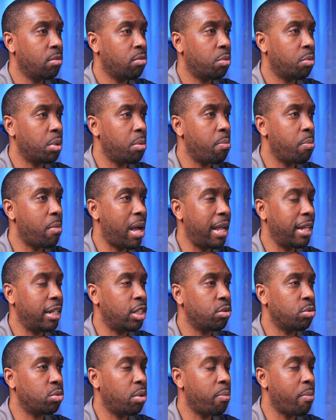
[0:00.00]
What we might
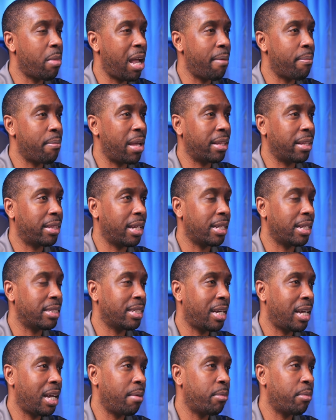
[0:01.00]
do is we might make that
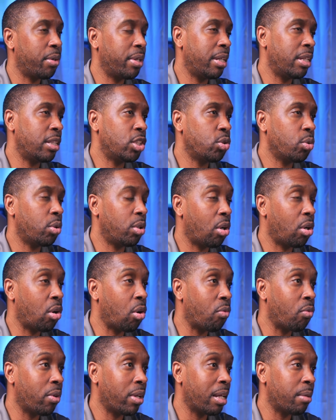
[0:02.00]
timer into an
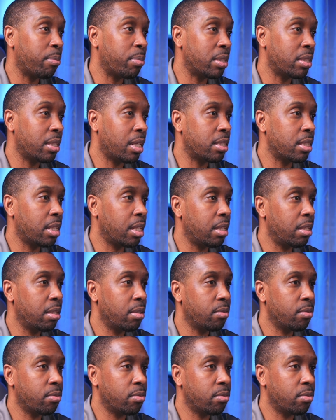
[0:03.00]
overlay potentially.